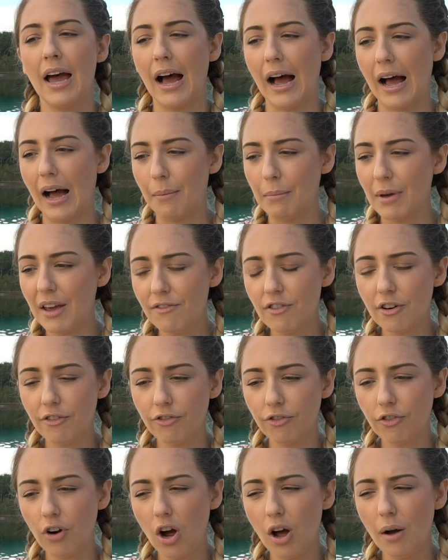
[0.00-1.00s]
If you're
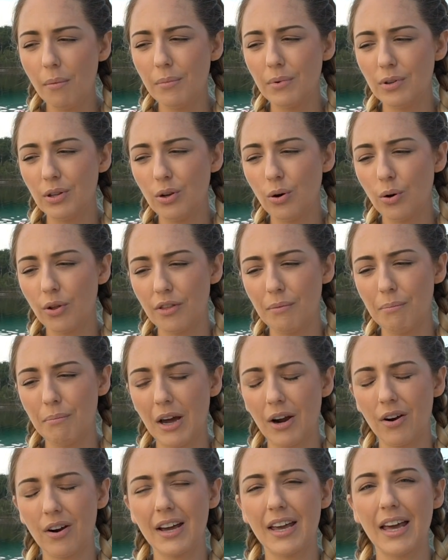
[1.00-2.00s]
from North
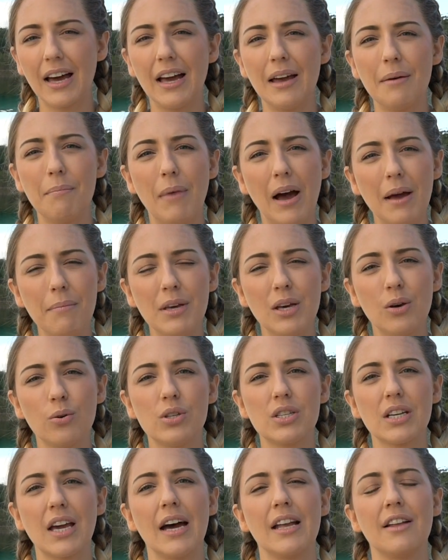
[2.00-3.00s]
America, it might be
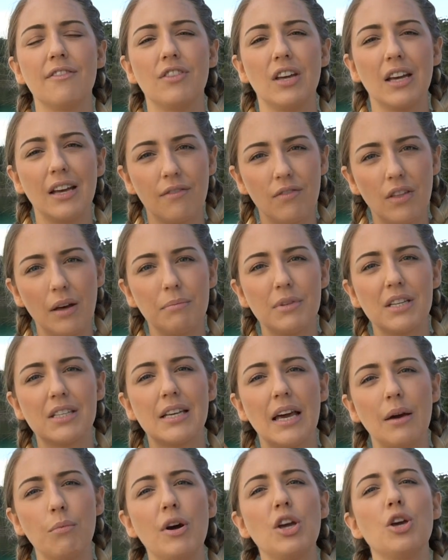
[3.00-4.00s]
good to kind of think of them the
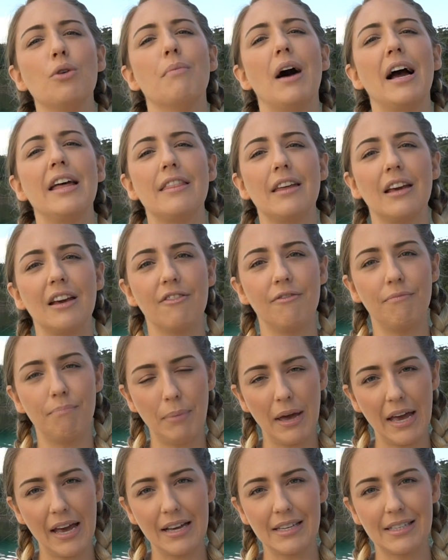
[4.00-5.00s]
same way you might think of
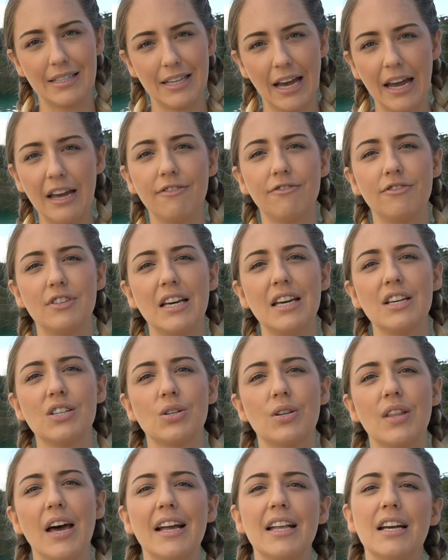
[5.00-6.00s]
bear safety.
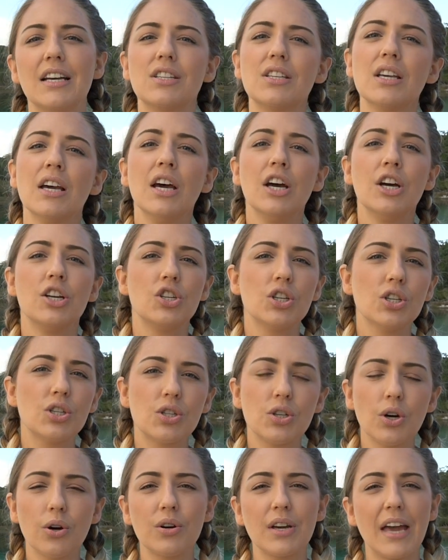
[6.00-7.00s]
So that is,
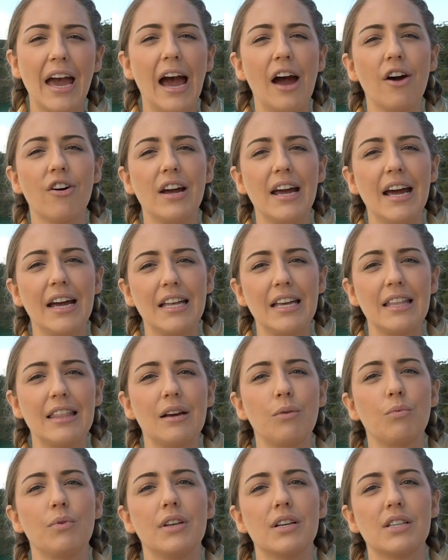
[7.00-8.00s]
just don't carry
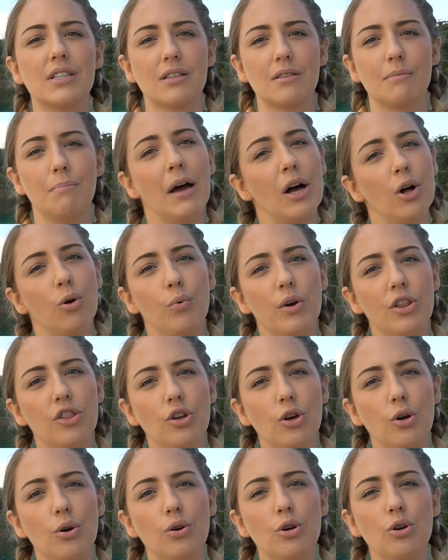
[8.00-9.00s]
anything with a smell with
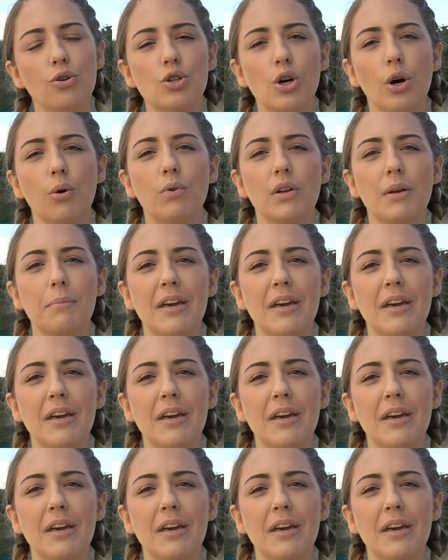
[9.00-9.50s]
you. You don't want